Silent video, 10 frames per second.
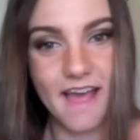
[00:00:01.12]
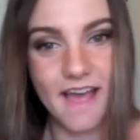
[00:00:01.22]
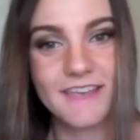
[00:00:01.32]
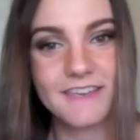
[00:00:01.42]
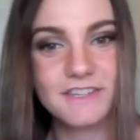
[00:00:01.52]

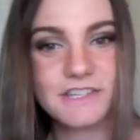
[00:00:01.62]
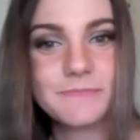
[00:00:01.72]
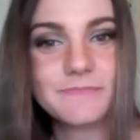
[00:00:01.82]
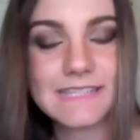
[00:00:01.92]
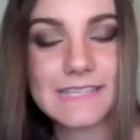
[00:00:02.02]
Hi YouTube!
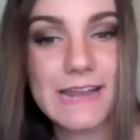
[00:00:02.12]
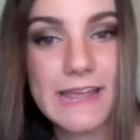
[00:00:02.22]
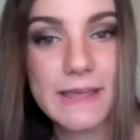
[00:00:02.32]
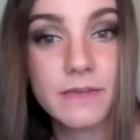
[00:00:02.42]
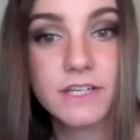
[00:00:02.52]

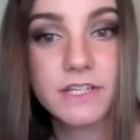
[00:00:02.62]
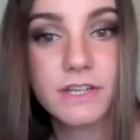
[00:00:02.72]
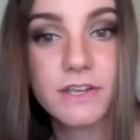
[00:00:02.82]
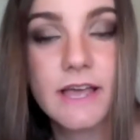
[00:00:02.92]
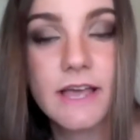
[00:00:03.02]
Today I'm going to show
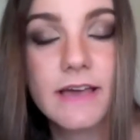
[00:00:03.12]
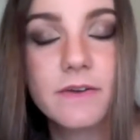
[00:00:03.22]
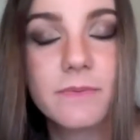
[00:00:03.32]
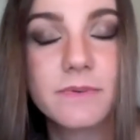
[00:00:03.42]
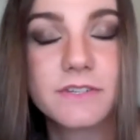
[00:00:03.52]
you how to
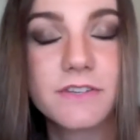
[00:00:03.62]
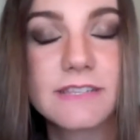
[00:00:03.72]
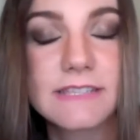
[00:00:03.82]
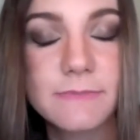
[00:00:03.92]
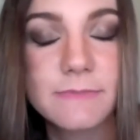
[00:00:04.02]
do
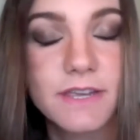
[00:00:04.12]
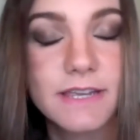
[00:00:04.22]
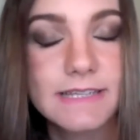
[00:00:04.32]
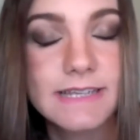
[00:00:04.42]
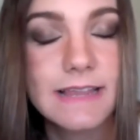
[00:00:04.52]
this
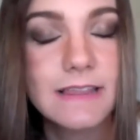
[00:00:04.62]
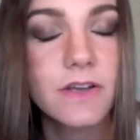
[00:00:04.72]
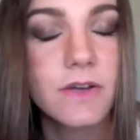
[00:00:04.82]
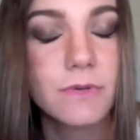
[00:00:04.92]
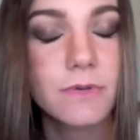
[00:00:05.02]
smoky day
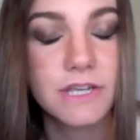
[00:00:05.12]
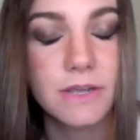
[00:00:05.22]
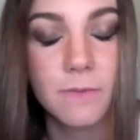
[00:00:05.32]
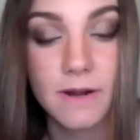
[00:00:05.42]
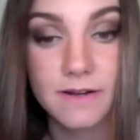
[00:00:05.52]
look, which you
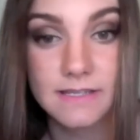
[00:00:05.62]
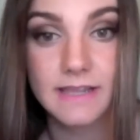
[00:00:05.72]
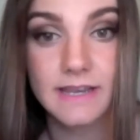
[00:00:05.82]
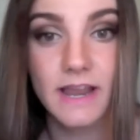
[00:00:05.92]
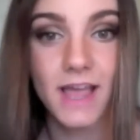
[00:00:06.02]
can wear into
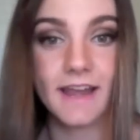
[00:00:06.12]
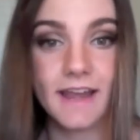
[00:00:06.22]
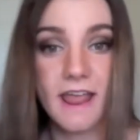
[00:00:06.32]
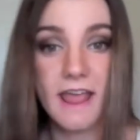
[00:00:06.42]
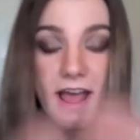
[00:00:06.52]
the night.
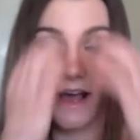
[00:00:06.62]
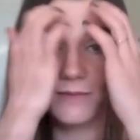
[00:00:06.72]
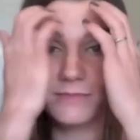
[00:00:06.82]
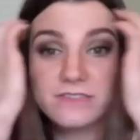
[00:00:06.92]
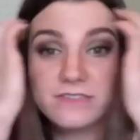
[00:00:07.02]

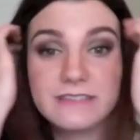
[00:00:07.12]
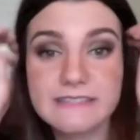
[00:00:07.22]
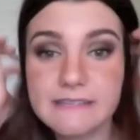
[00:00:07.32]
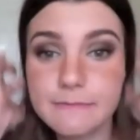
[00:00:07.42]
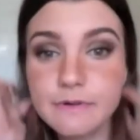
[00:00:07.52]
It's really
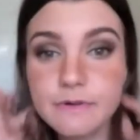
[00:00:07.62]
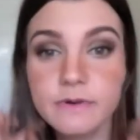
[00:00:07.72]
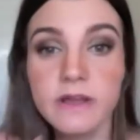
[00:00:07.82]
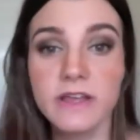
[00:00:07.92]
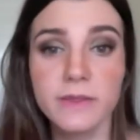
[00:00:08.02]
simple,
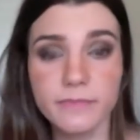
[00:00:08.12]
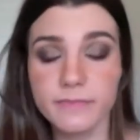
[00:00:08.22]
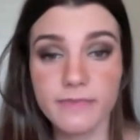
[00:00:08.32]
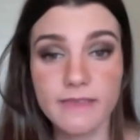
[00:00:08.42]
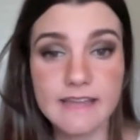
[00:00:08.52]

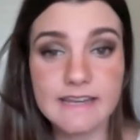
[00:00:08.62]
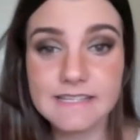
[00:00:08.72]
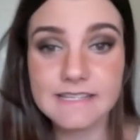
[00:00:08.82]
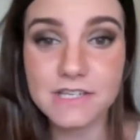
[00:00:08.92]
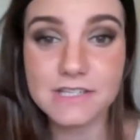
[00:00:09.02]
it
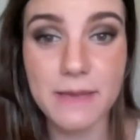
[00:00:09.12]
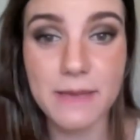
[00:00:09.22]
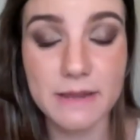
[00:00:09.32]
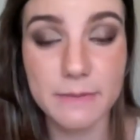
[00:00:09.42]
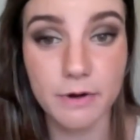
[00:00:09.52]
doesn't use that
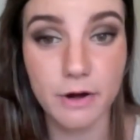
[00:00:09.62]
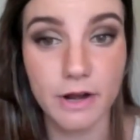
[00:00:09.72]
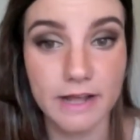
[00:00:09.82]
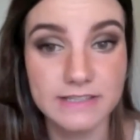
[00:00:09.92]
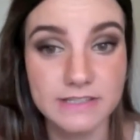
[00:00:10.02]
many
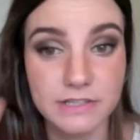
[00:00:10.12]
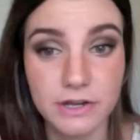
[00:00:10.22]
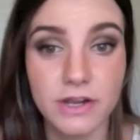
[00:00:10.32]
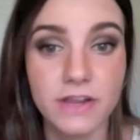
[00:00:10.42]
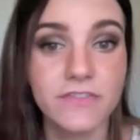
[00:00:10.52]
products, so
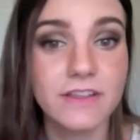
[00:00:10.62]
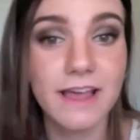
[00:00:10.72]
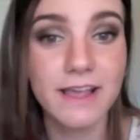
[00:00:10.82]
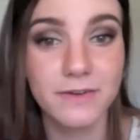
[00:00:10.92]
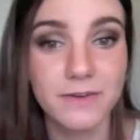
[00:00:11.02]
if you
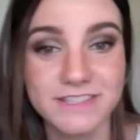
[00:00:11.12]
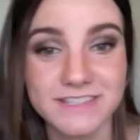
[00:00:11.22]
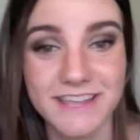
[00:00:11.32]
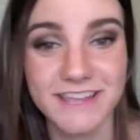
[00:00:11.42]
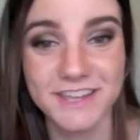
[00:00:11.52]
like what you
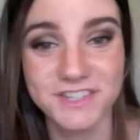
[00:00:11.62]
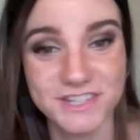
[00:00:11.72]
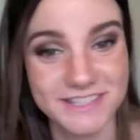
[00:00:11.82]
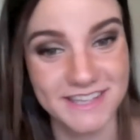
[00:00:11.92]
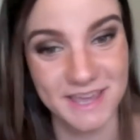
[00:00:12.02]
see,
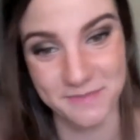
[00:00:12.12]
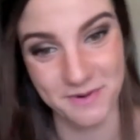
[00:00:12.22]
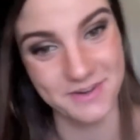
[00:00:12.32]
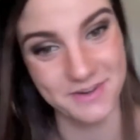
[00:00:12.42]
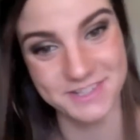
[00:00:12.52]
just keep on
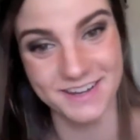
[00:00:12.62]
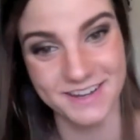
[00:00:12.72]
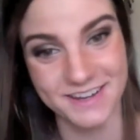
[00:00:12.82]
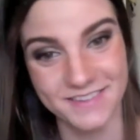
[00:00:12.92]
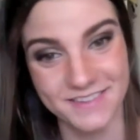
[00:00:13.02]

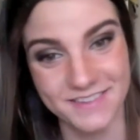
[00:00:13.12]
watching.